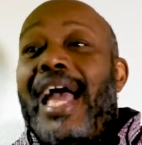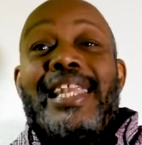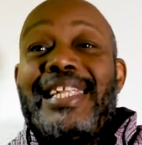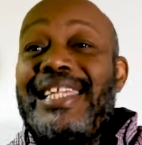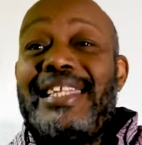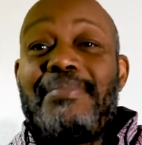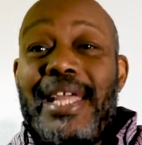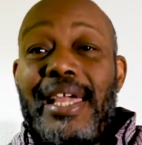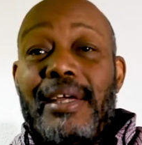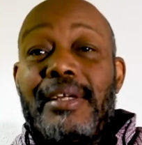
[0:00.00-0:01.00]
I didn't need him
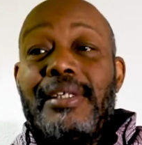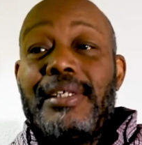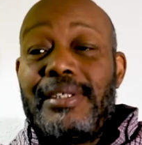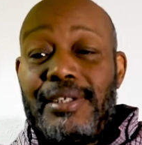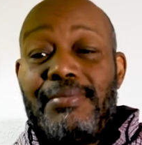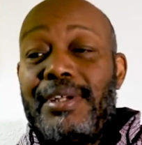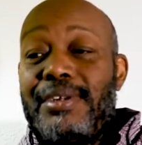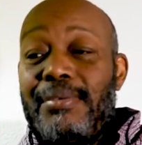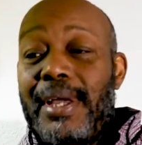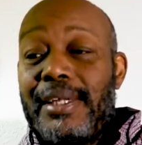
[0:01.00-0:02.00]
there. He said, you ready
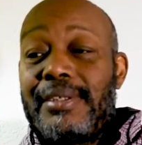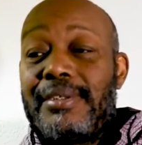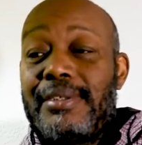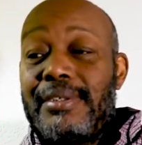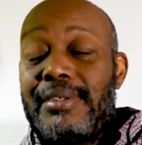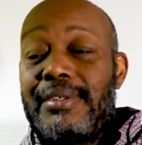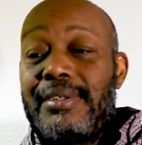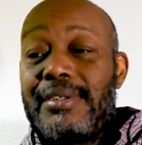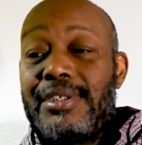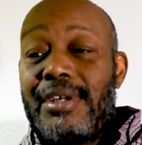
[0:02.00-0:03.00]
to go back
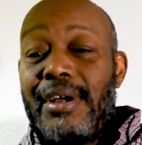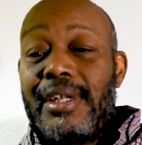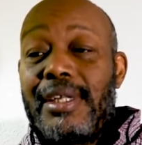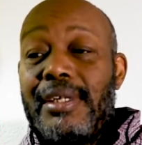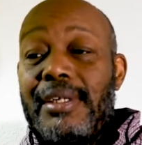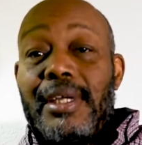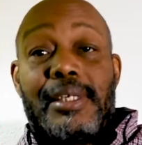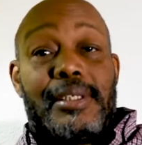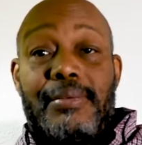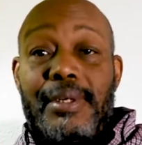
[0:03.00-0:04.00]
to Charlotte?
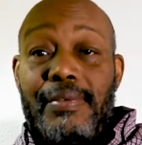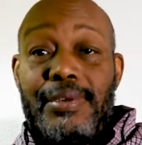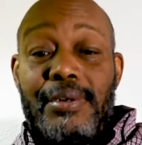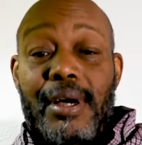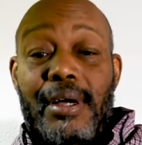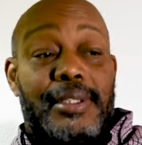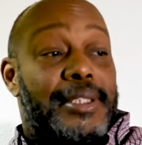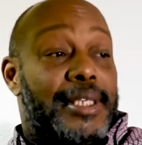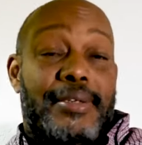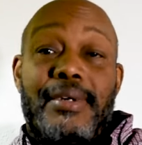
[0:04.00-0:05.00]
I said, whenever you are.
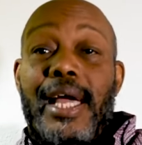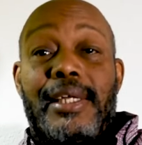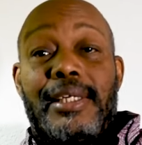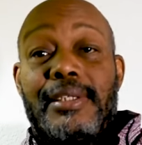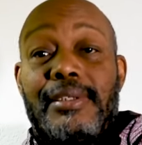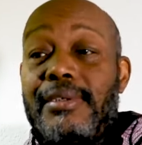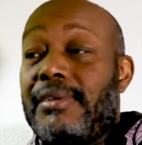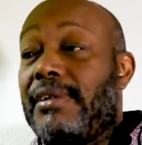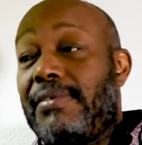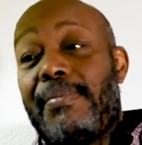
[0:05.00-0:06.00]
He said, you got this.
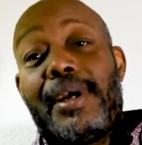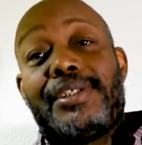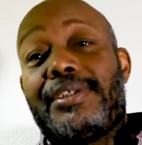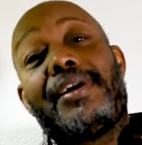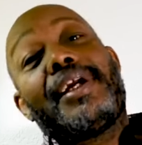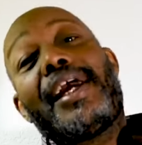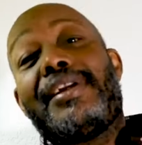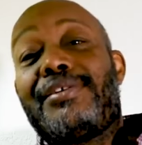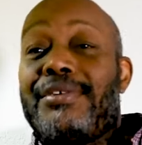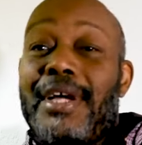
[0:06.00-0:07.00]
Went back to Charlotte,
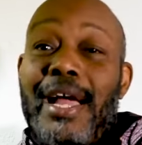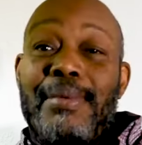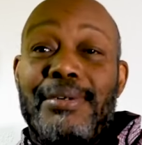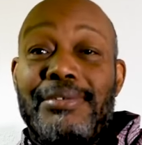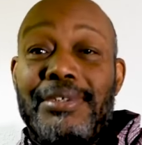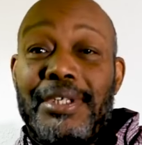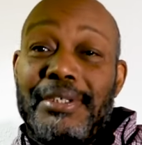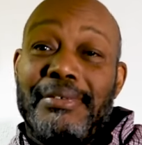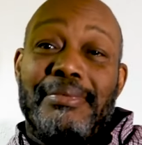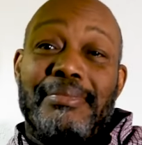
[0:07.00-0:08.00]
got in a truck, got my own
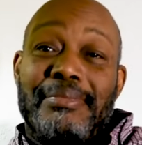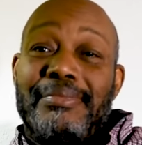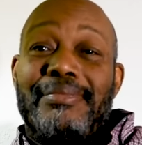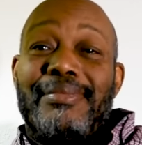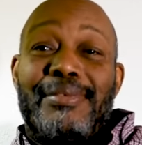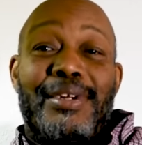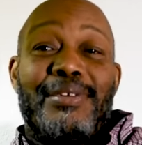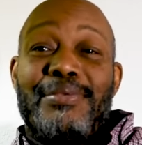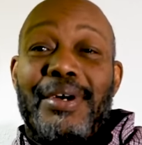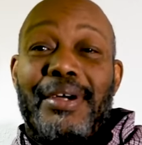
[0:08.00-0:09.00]
truck. Went
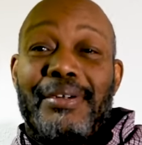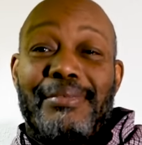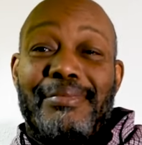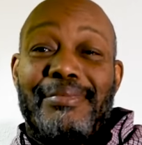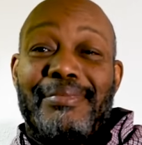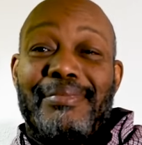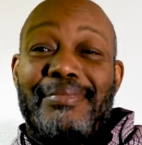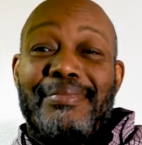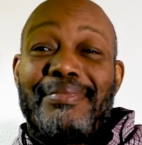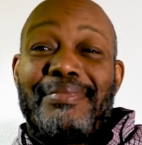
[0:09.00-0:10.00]
to work. And
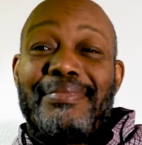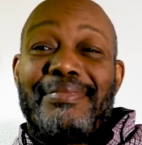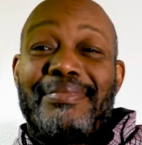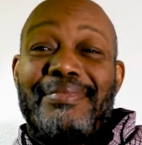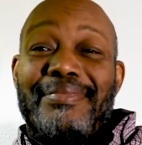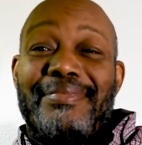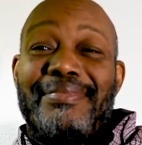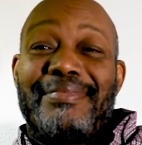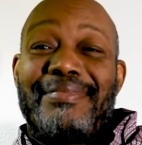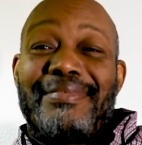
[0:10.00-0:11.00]
that's when the
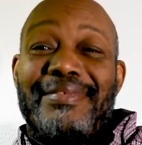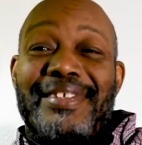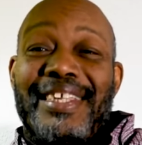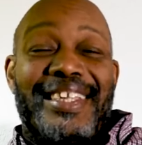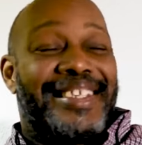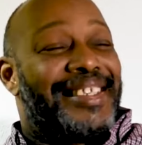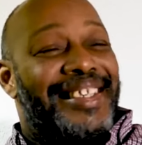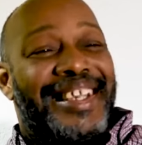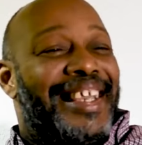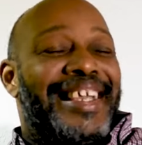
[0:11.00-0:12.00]
whoring began.
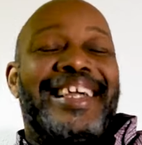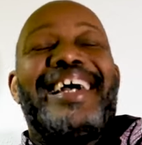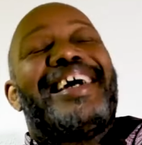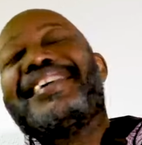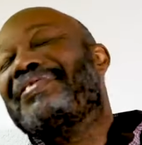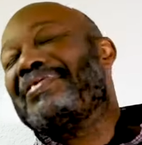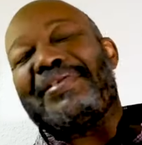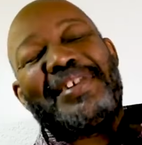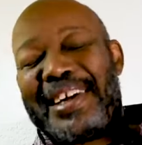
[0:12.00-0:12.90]
I don't know